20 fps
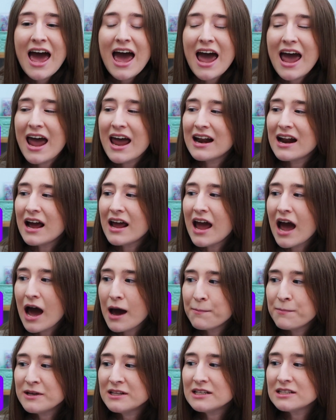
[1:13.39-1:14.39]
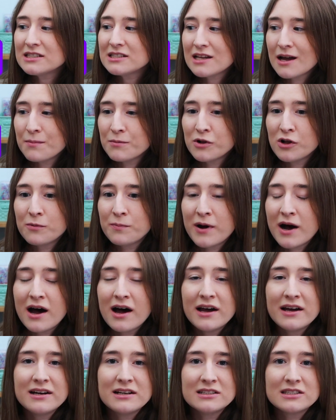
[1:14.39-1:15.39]
And I happened to stumble
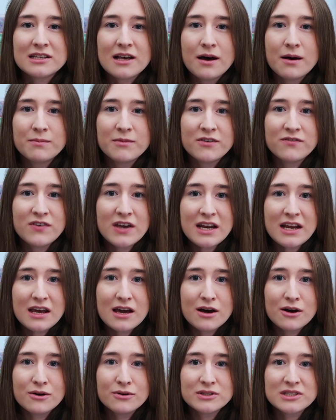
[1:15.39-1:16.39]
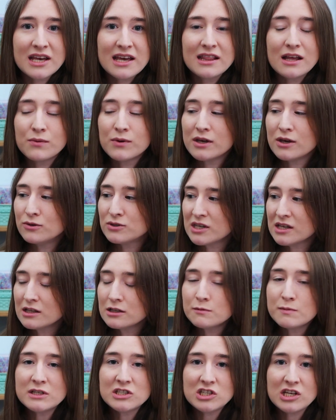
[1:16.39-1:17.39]
upon some videos and they were using
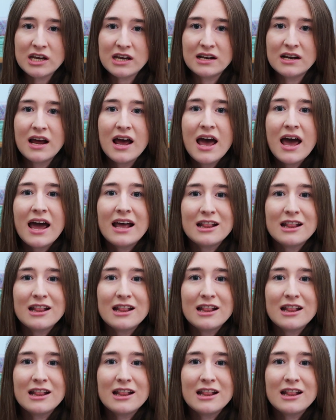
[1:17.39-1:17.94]
this machine